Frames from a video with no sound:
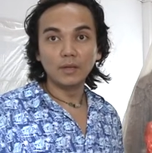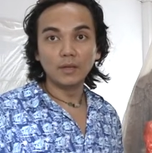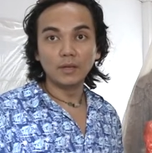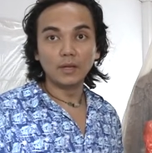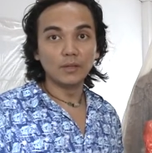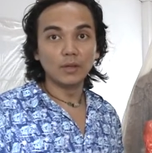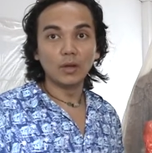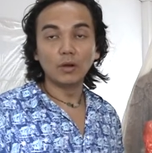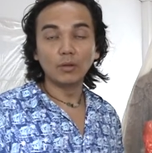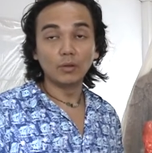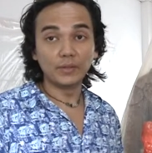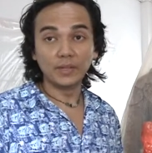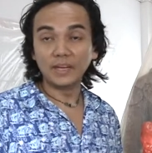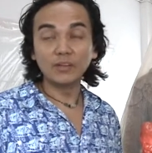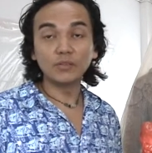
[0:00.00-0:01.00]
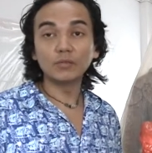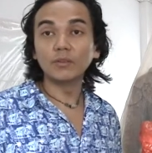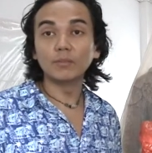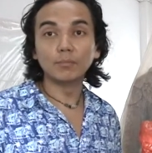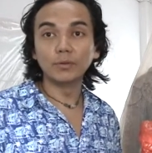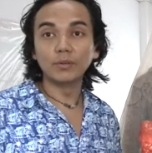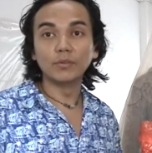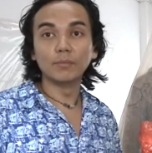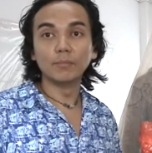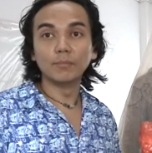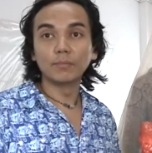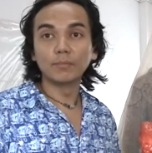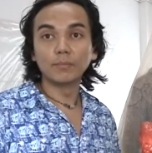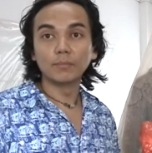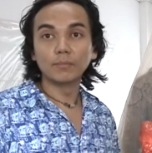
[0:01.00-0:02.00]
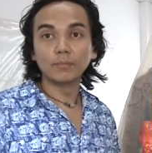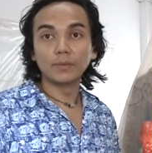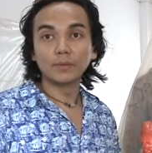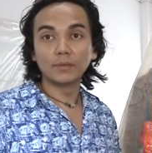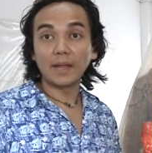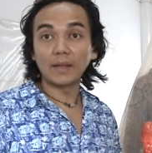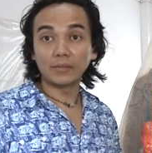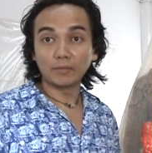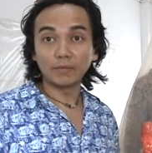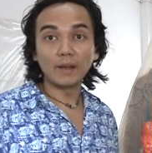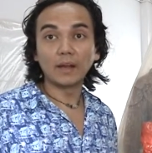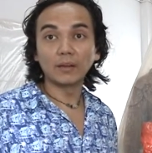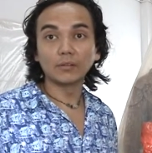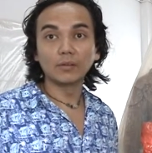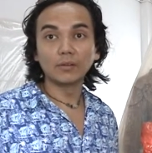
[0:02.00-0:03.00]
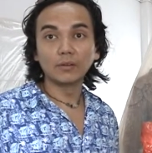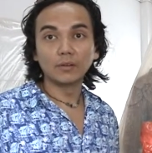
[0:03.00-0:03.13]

in the, the history of Buddhism. That is a fact.